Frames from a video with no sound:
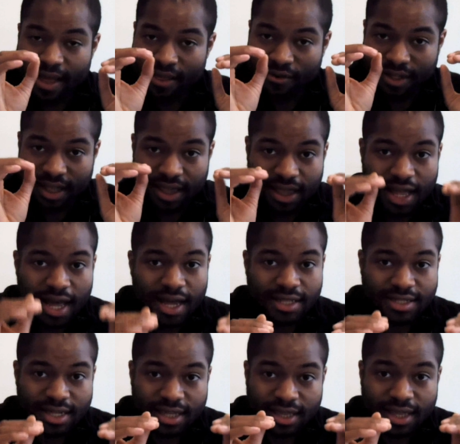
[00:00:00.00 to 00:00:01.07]
there's a
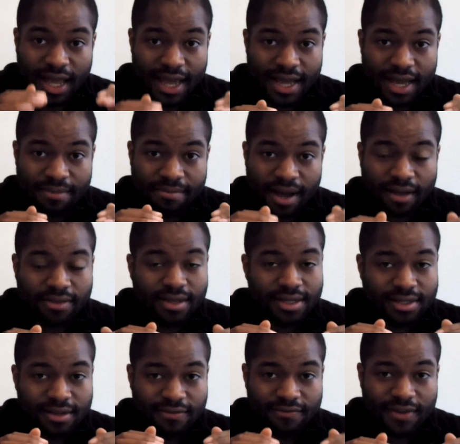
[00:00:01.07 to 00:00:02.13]
lot to like about
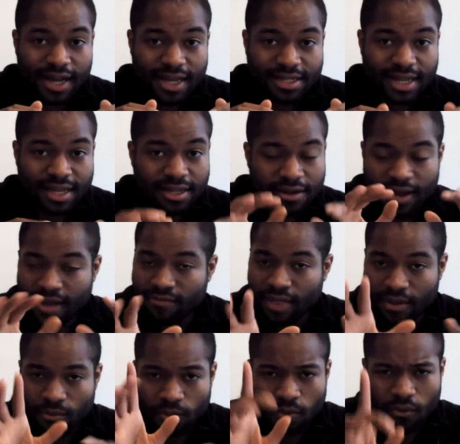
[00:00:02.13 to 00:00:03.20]
this device. I do have
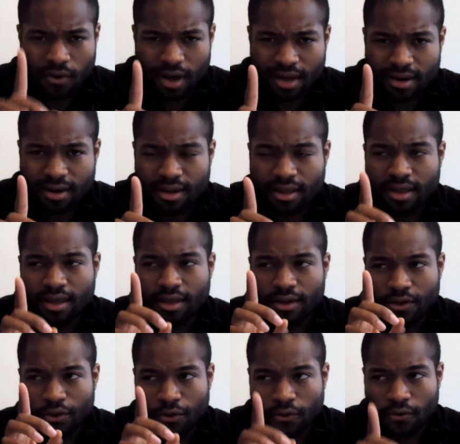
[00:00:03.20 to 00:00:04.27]
one
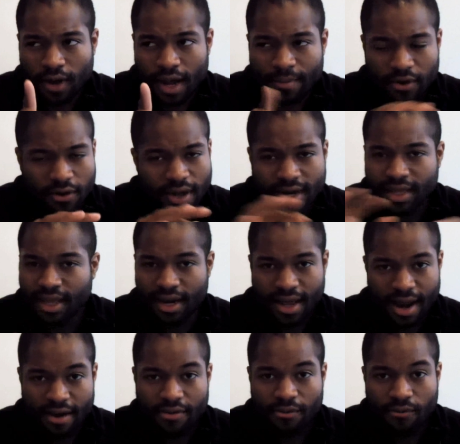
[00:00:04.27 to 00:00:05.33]
gripe. I'll go ahead and get it
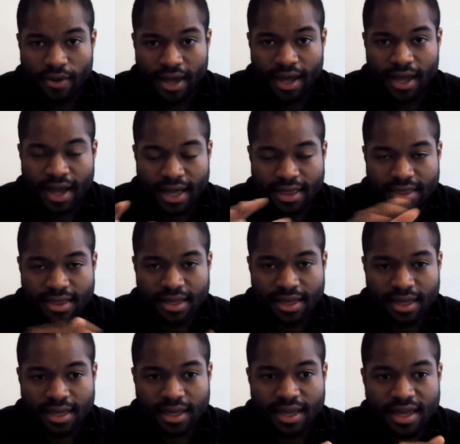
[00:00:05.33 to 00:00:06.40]
out of the way. I
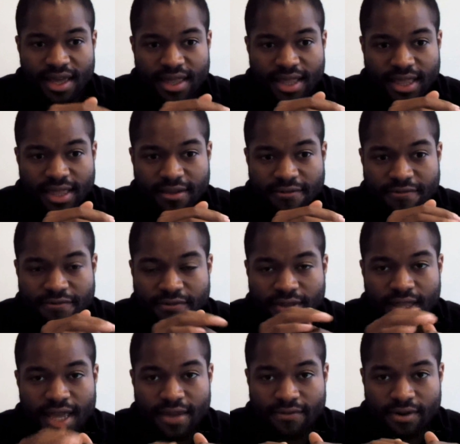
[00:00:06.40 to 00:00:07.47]
think that the
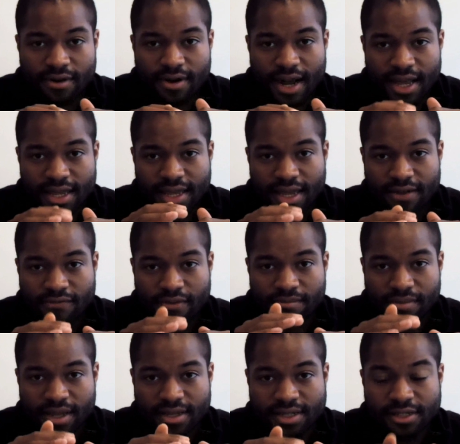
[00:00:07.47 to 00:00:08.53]
flavor I get
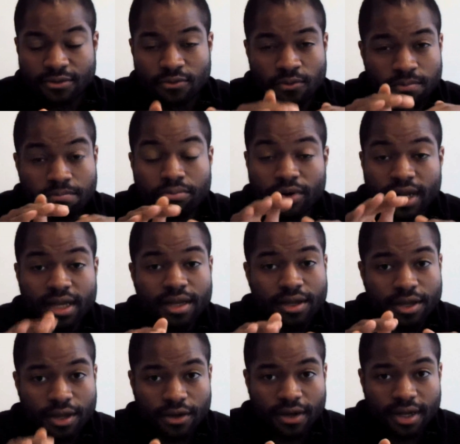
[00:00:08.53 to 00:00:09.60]
from this is pretty
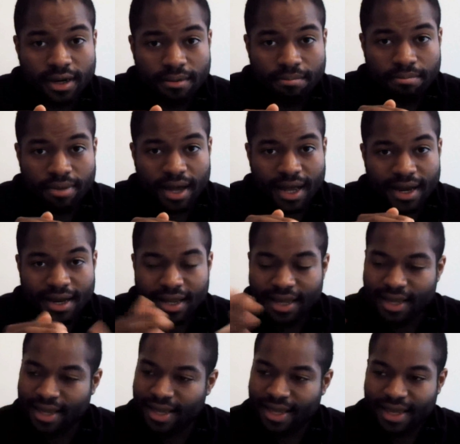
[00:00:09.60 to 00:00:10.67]
good, but
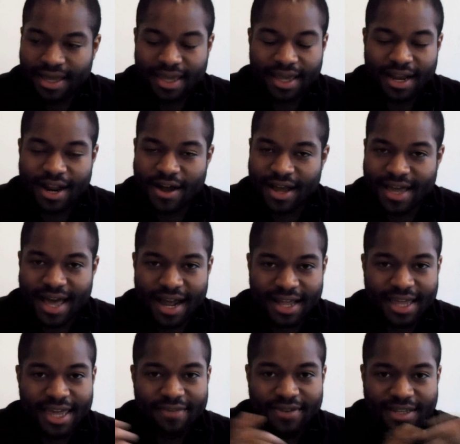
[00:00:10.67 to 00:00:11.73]
I
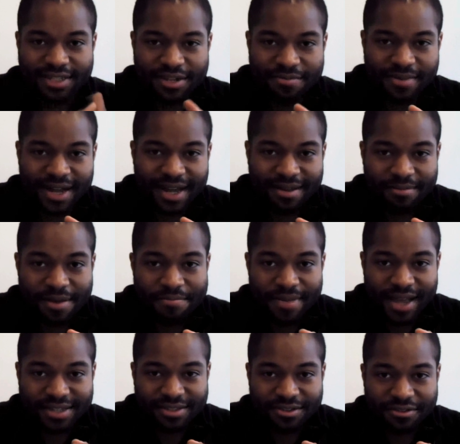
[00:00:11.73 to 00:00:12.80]
gotta give it to my
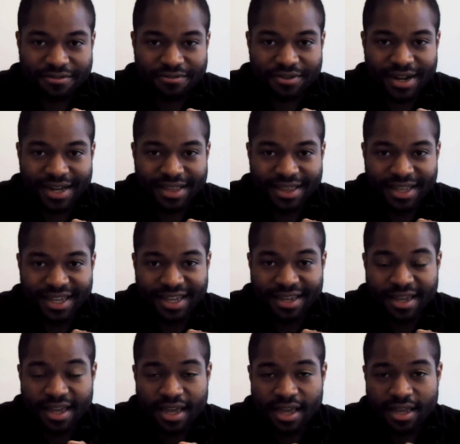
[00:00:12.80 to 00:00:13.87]
best little friend,
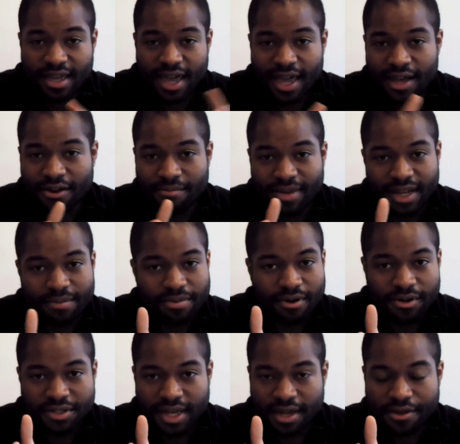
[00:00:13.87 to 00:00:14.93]
the Kangar Mini
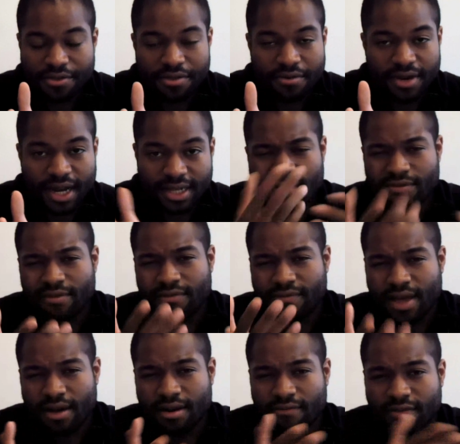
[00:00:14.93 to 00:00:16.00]
Pro Tank 3. I haven't
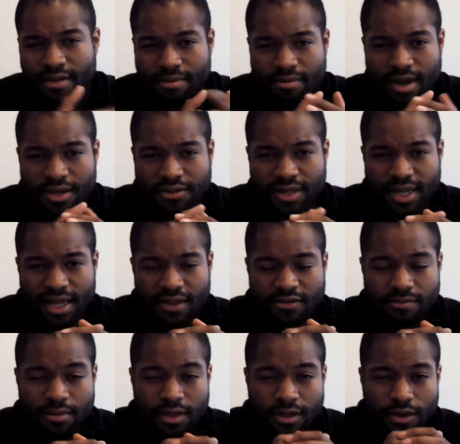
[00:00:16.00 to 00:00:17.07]
found a vaporizer that
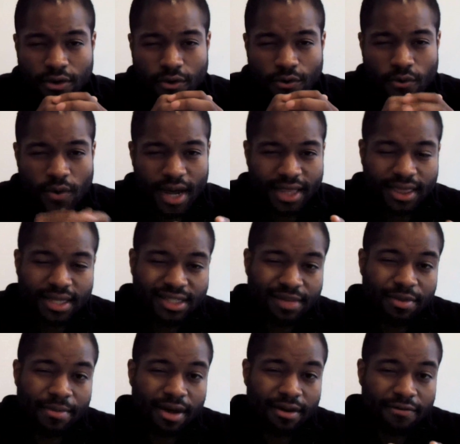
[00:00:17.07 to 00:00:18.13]
gives me quite the
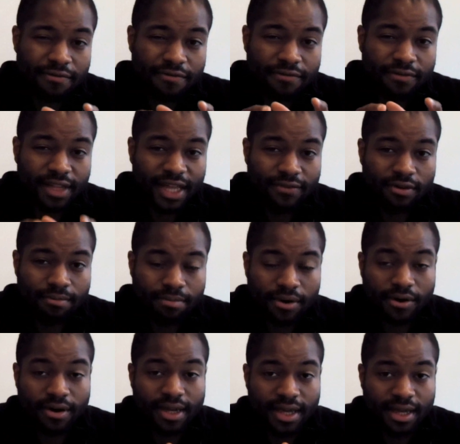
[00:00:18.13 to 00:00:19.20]
same amount of flavor
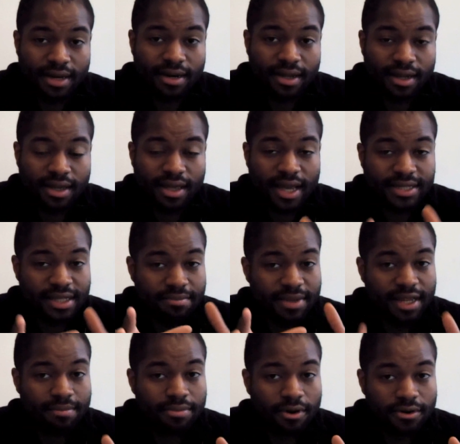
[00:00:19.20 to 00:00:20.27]
per hit as the
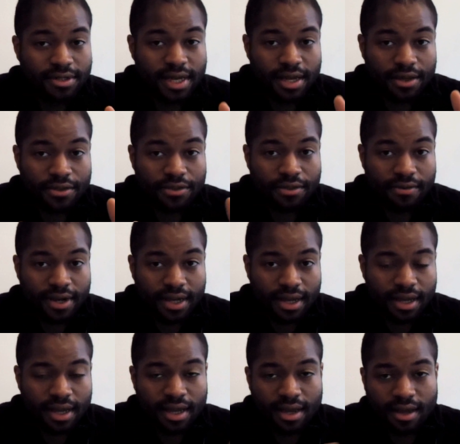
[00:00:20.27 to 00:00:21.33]
Mini Pro Tank
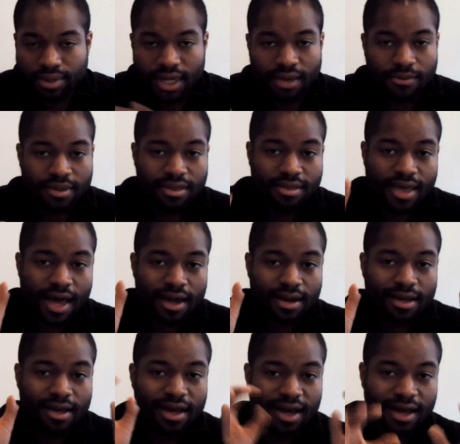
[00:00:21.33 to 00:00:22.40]
3, but with
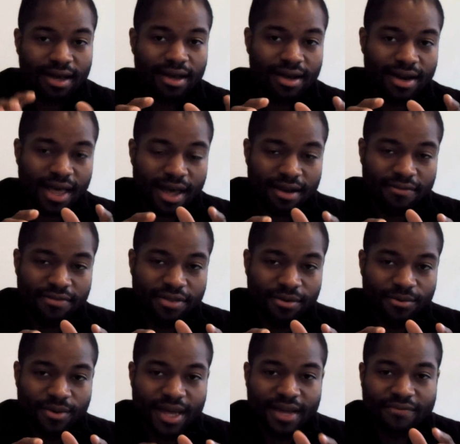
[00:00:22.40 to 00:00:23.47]
that con out of the
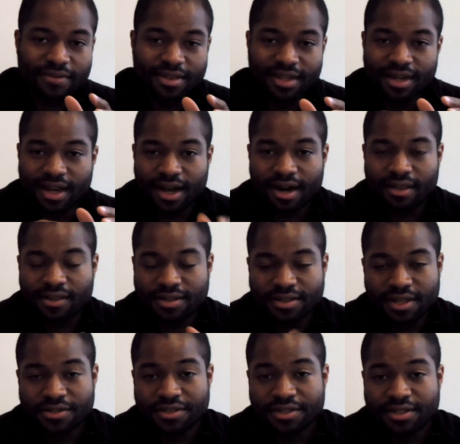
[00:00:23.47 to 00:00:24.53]
way for the Nautilus,
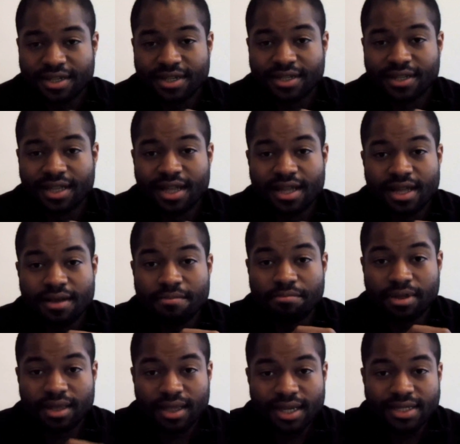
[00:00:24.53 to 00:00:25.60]
there's still
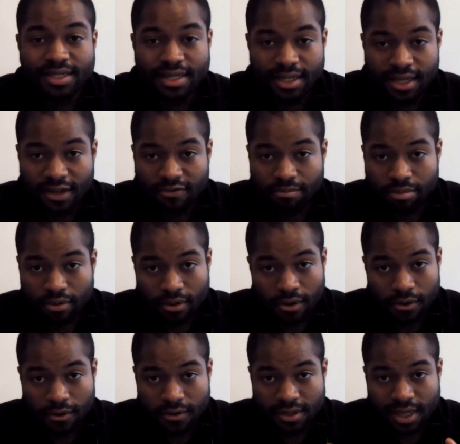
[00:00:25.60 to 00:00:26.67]
plenty of
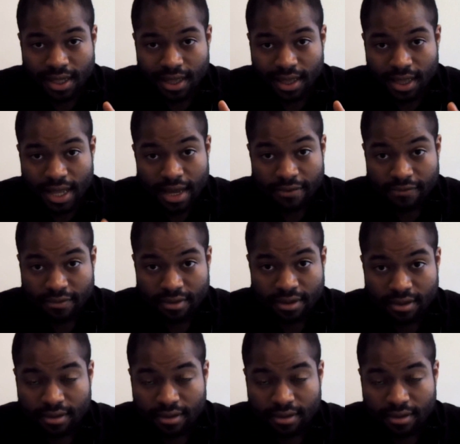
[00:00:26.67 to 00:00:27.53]
pros left.